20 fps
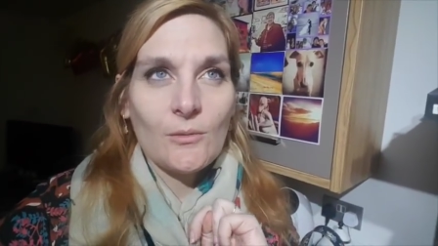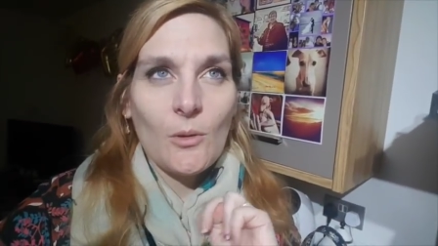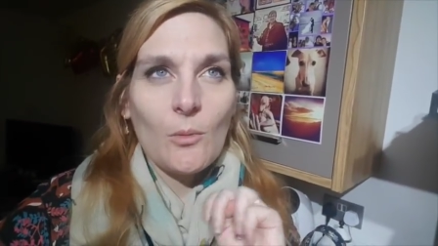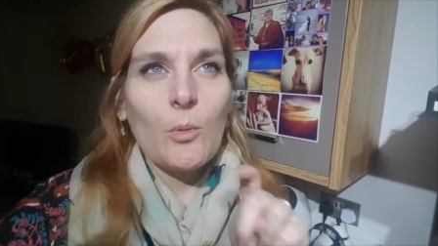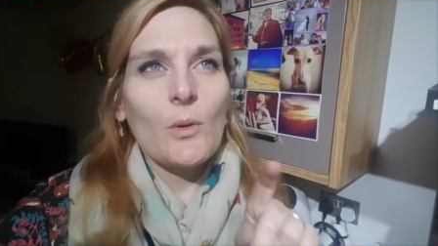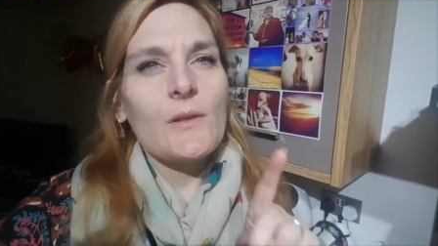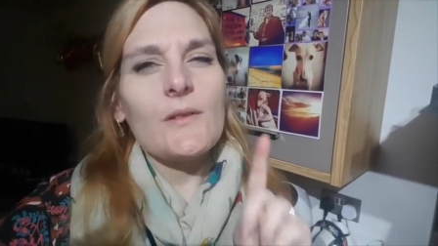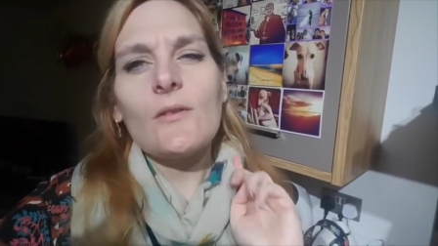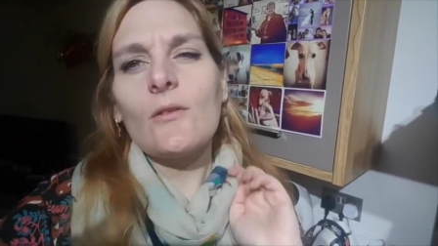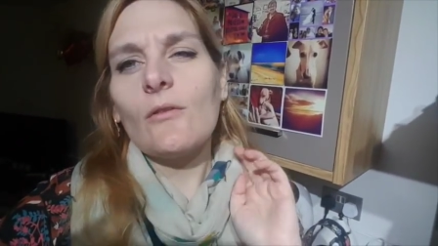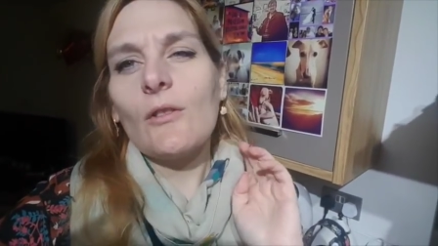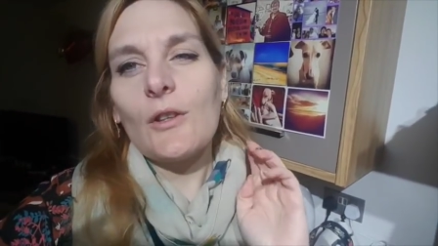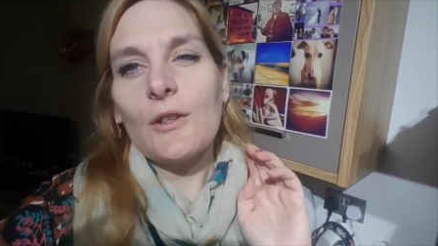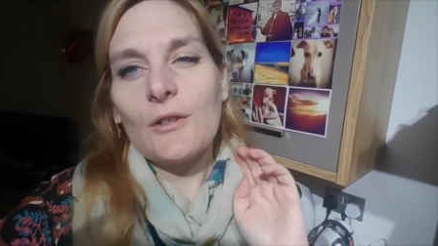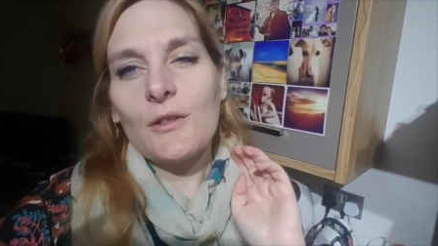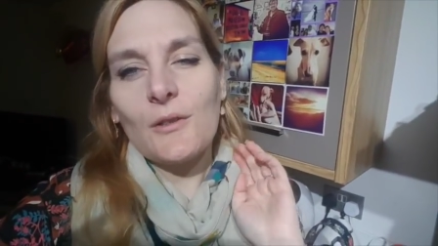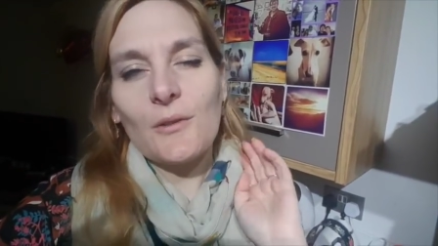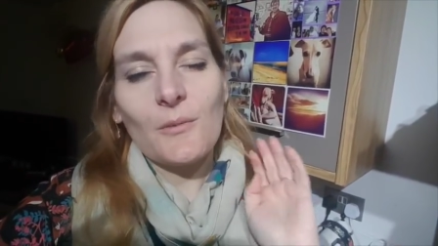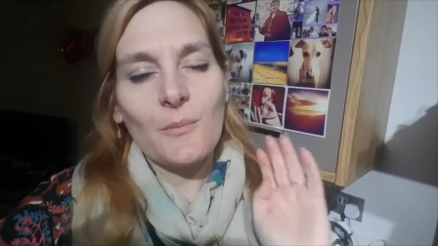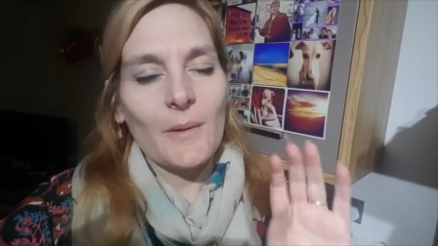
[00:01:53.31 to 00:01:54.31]
Well, 1's not rude
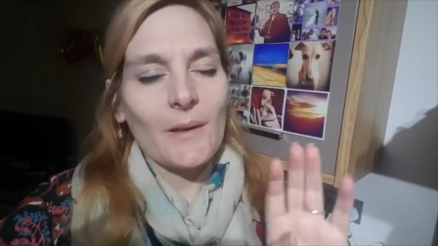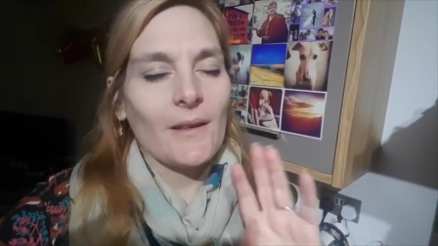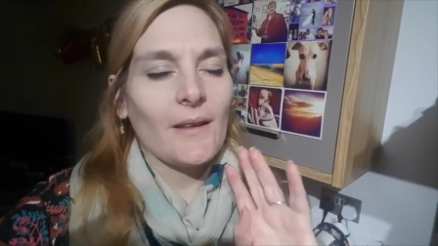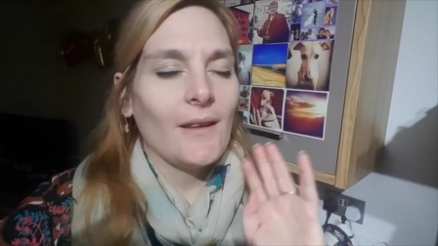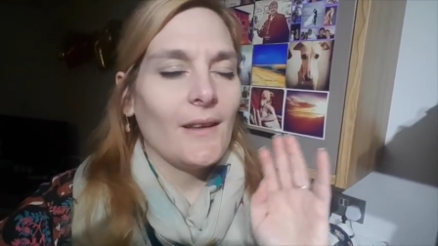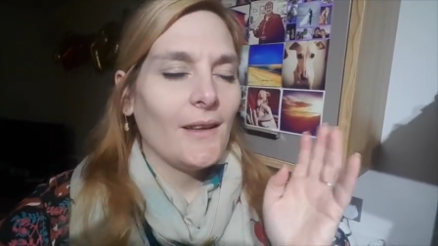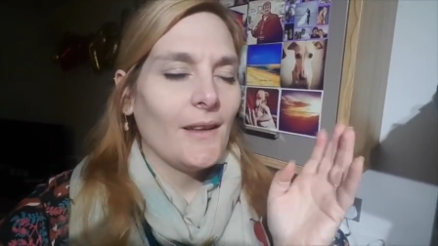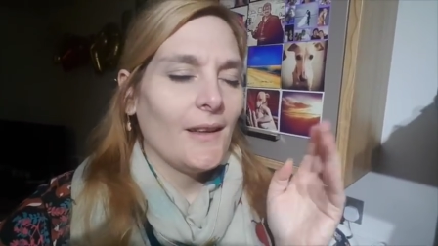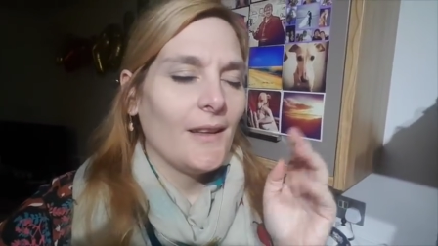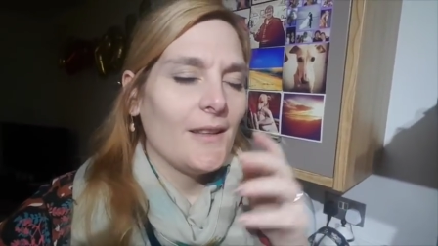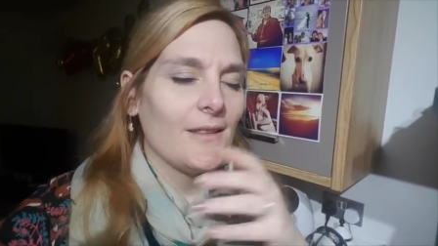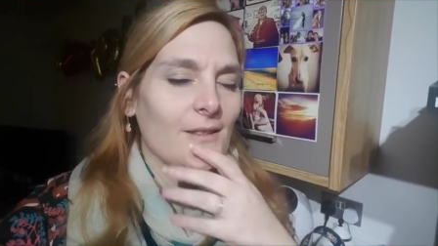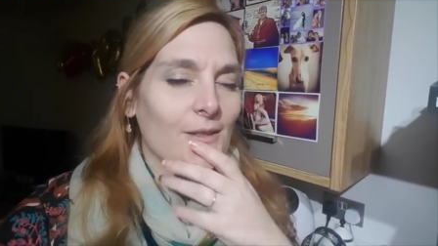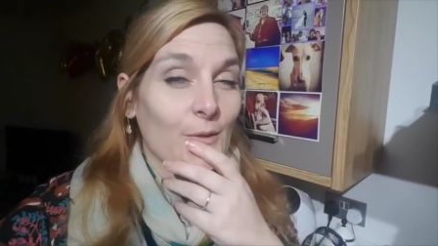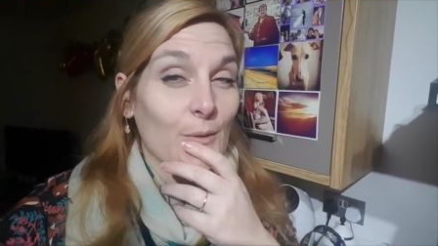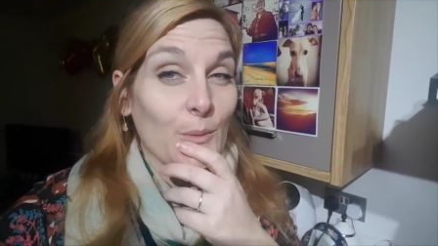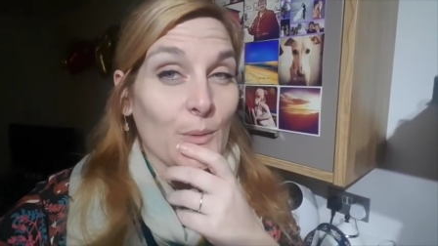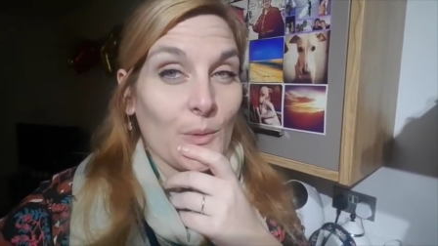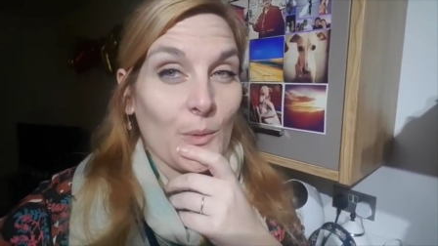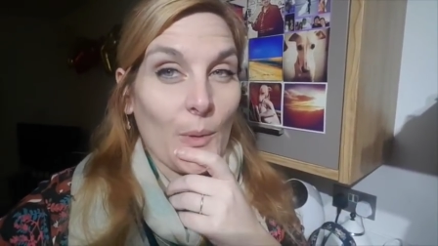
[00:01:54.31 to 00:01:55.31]
at all, but
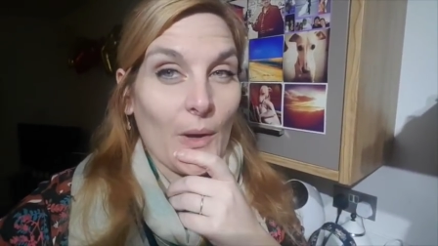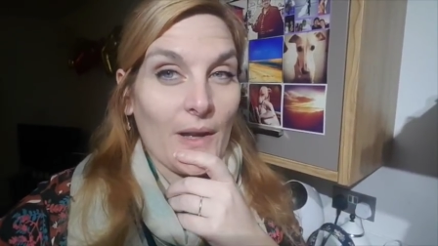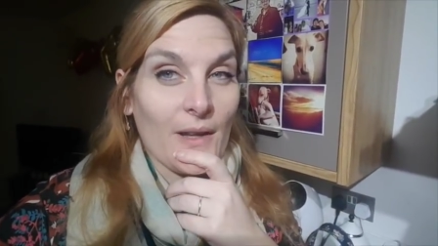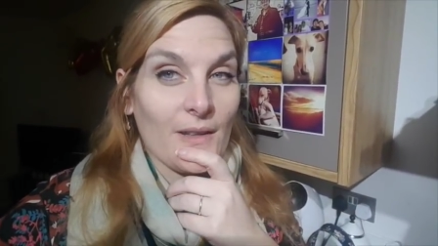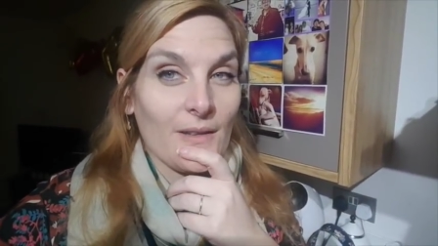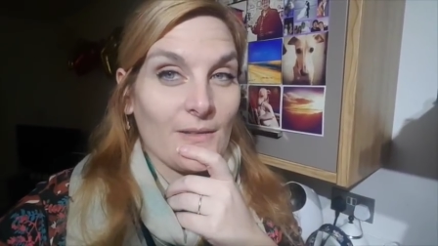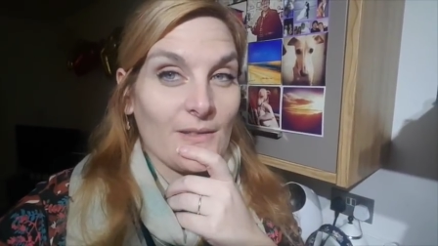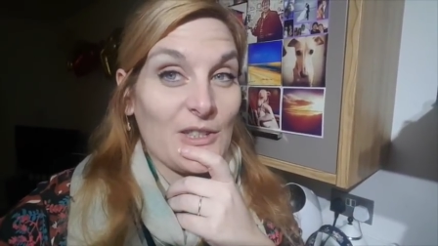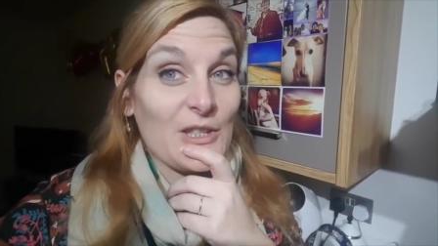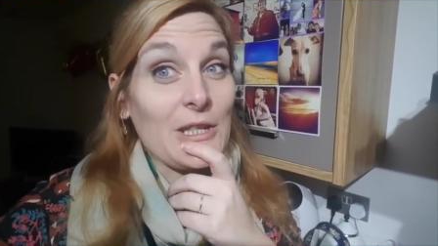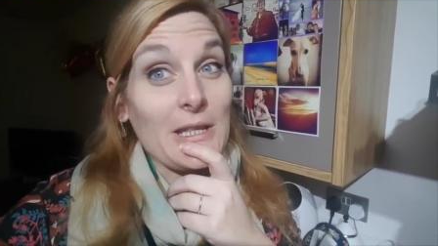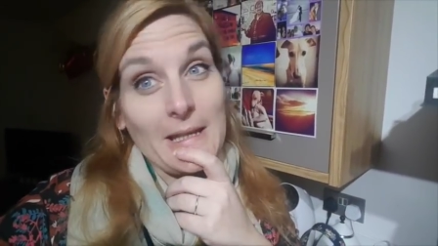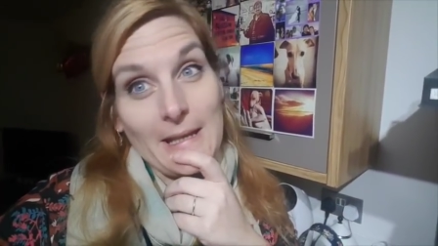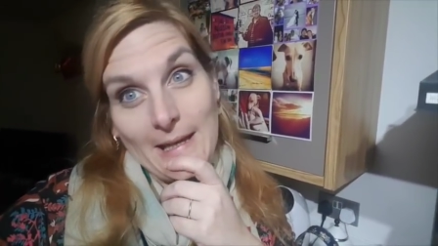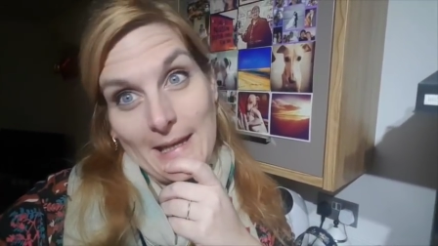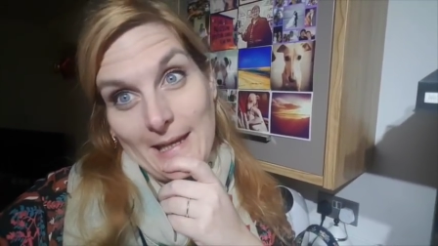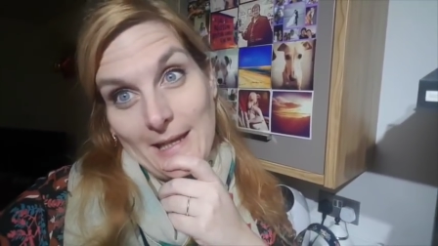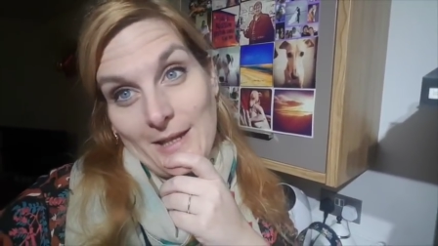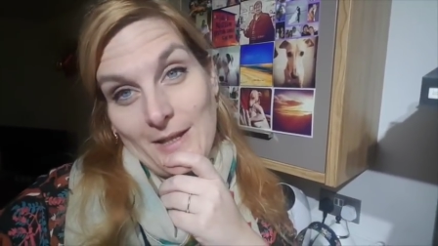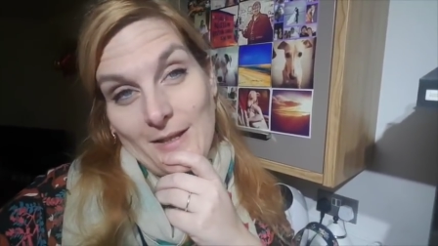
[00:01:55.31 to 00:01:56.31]
2 are quite
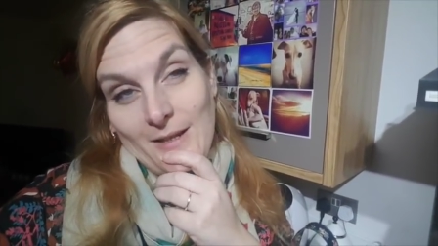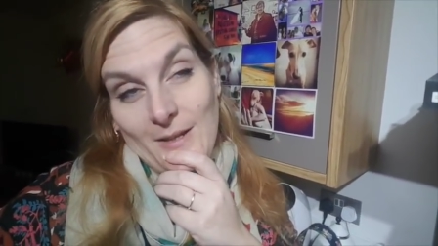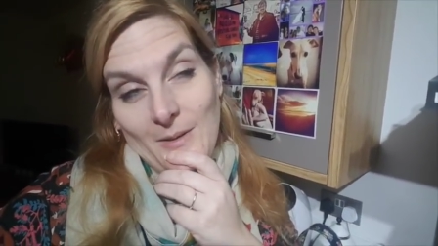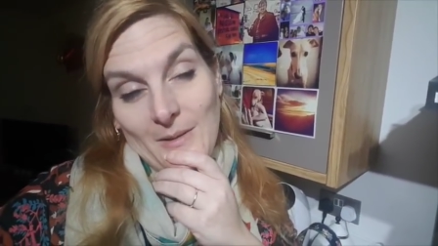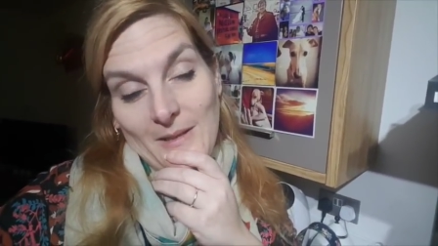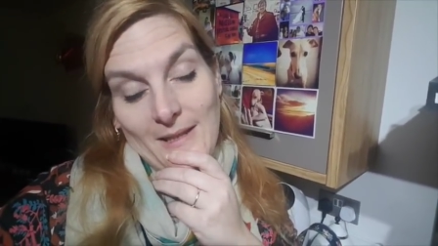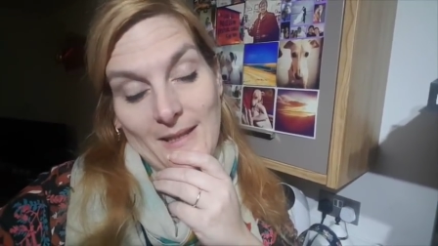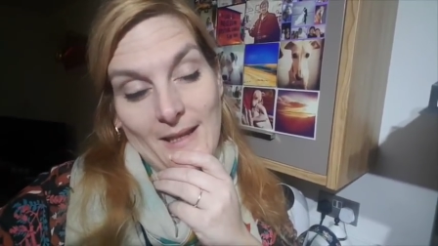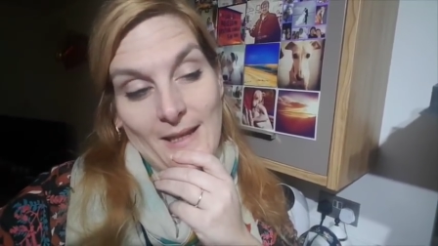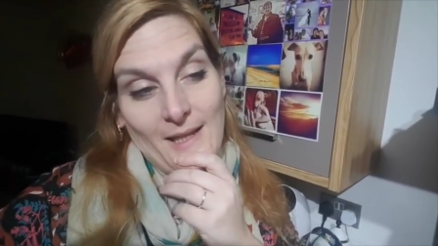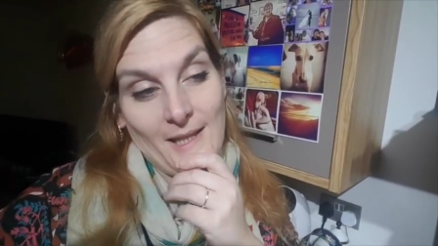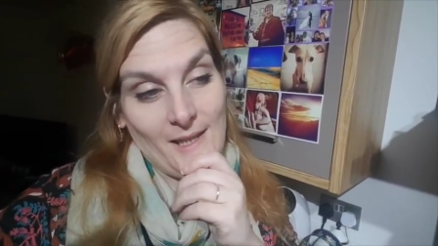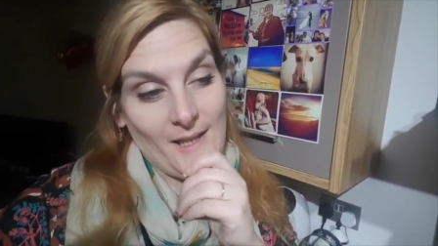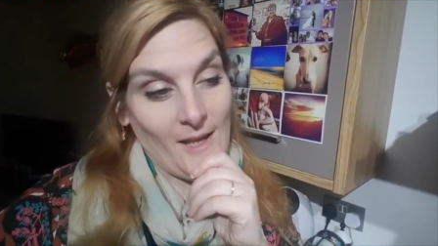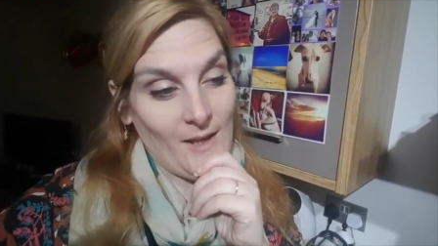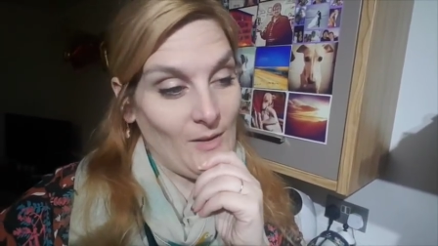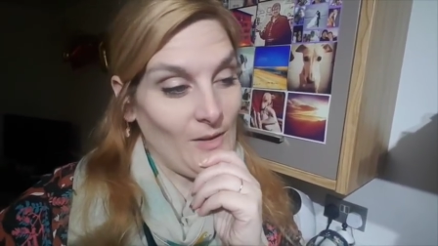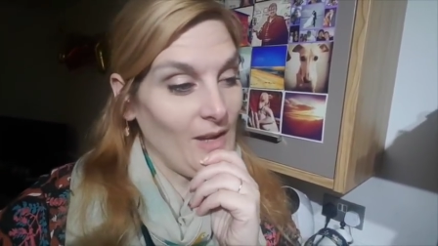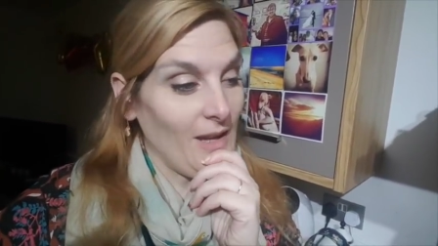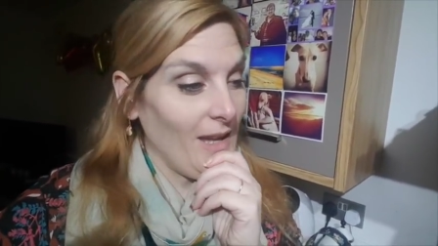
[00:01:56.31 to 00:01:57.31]
cheeky, shall we say.
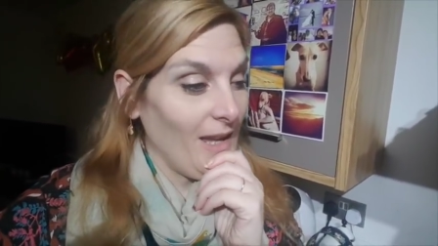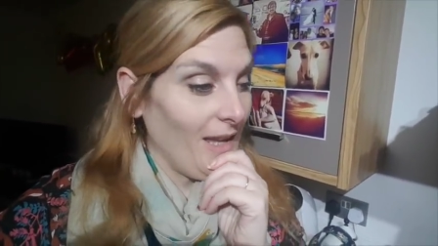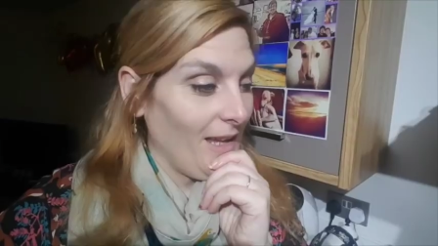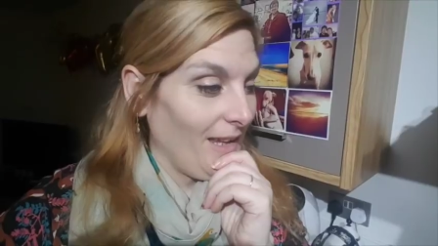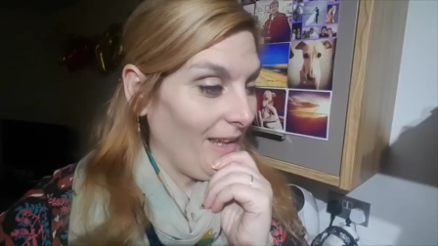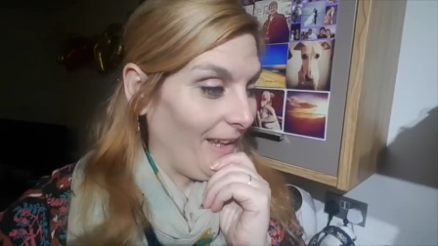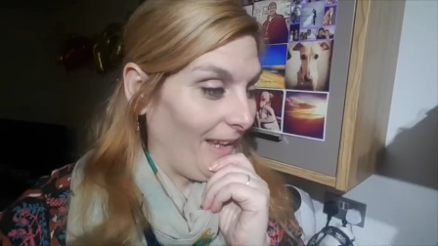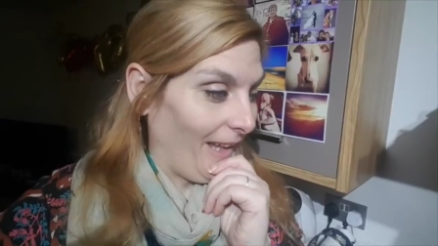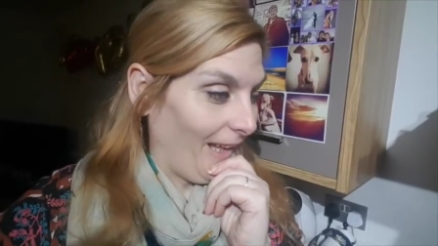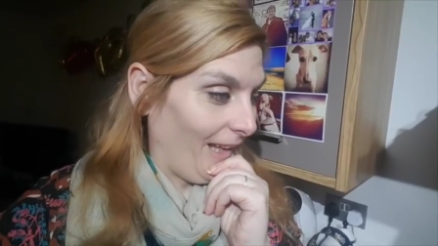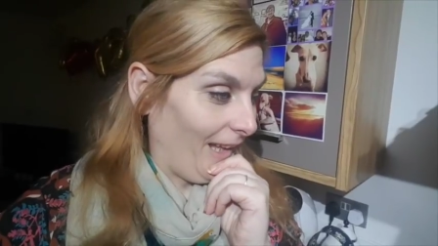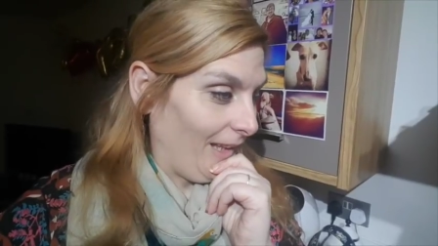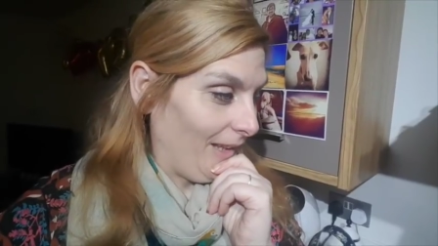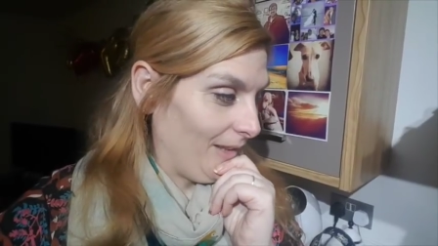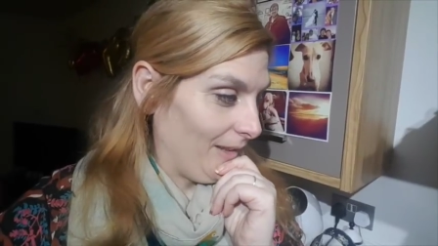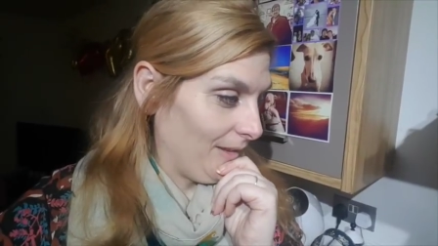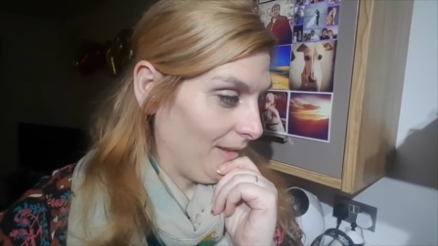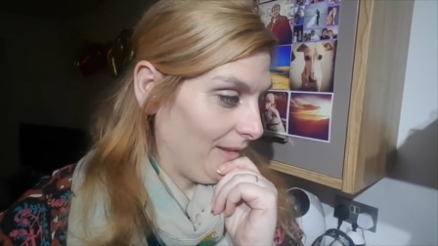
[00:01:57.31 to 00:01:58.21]
So, yeah.